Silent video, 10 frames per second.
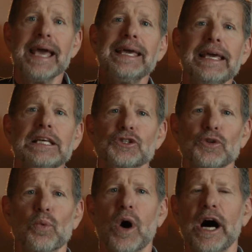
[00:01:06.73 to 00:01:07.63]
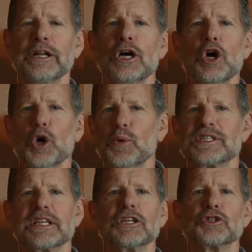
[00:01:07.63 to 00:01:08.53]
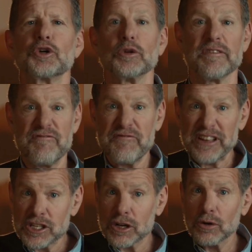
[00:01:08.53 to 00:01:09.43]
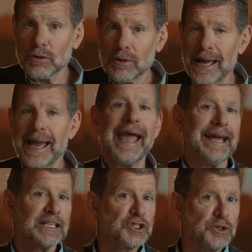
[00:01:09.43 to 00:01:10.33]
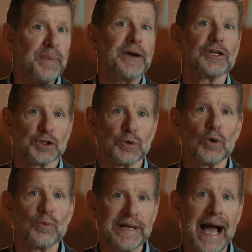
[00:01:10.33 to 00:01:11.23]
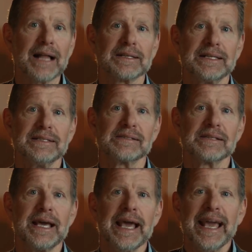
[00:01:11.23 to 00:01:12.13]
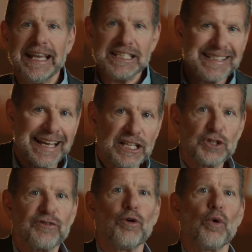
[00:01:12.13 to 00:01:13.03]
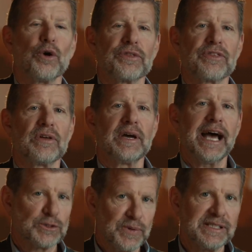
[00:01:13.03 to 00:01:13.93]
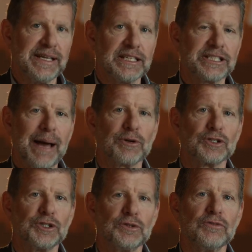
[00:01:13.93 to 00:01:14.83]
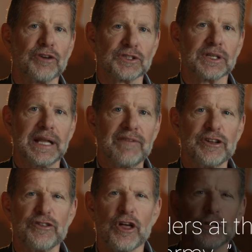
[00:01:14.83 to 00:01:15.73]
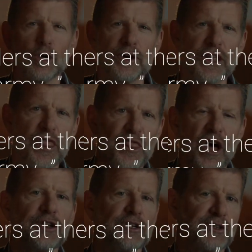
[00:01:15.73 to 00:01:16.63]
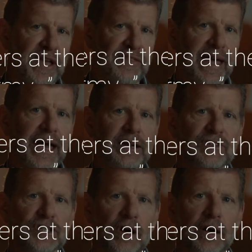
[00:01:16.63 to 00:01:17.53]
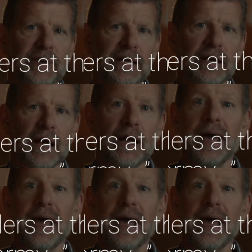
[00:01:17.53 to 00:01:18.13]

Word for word: He is the one who is in control of physical and spiritual realities. He sends forth, as we see in chapter 2, verse 11, the Lord thunders at the head of his army,